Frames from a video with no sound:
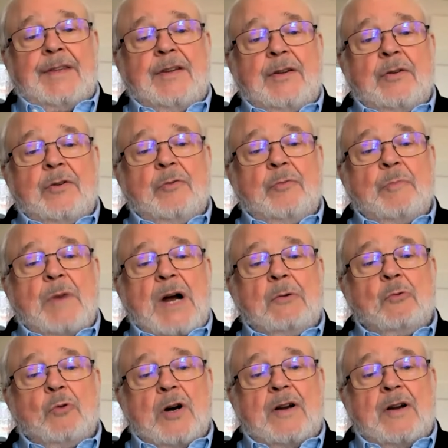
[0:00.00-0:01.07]
to my
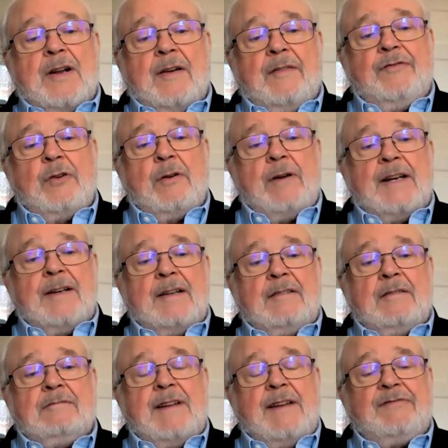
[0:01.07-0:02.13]
work of trying
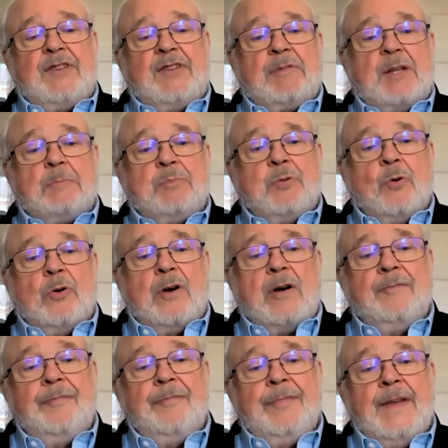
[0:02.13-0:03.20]
to lift up the
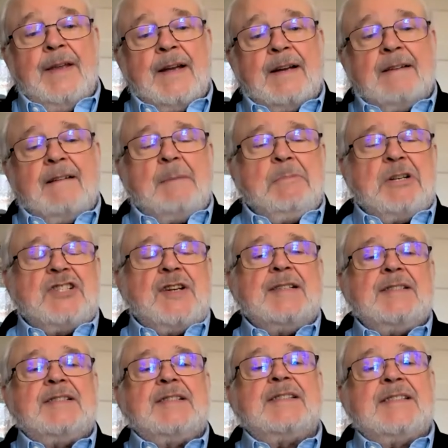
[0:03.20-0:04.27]
poor. Climate
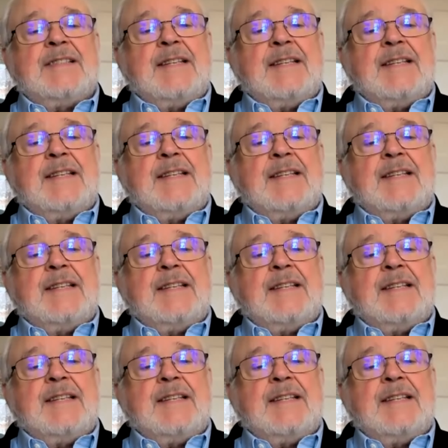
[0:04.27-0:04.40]
change is